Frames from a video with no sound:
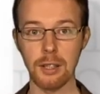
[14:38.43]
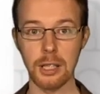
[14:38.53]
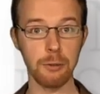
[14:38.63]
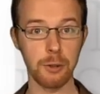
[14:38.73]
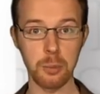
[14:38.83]

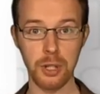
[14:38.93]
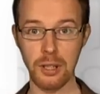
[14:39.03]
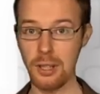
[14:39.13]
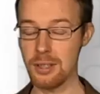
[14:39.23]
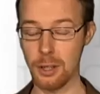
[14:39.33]
never from
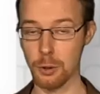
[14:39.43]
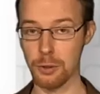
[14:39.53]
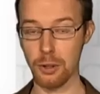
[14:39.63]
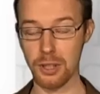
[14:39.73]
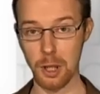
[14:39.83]
Chinese
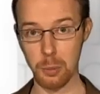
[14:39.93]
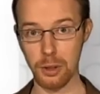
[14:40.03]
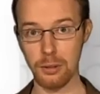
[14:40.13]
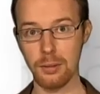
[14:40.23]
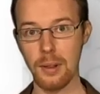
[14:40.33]
students, for example.